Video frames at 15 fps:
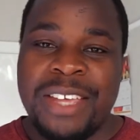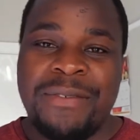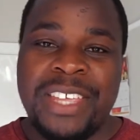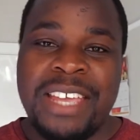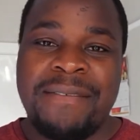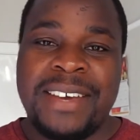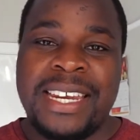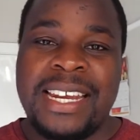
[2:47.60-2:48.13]

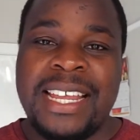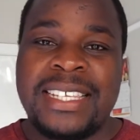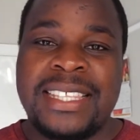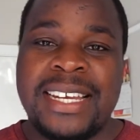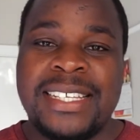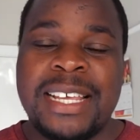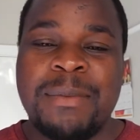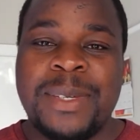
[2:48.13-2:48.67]
You've ever
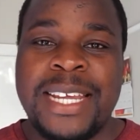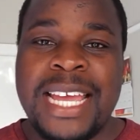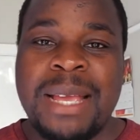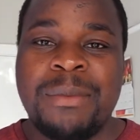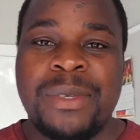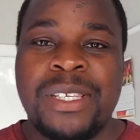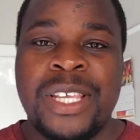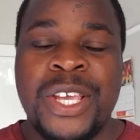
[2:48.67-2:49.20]
realized that
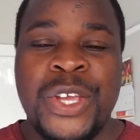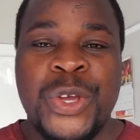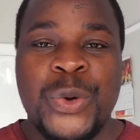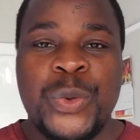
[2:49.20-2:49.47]
sometimes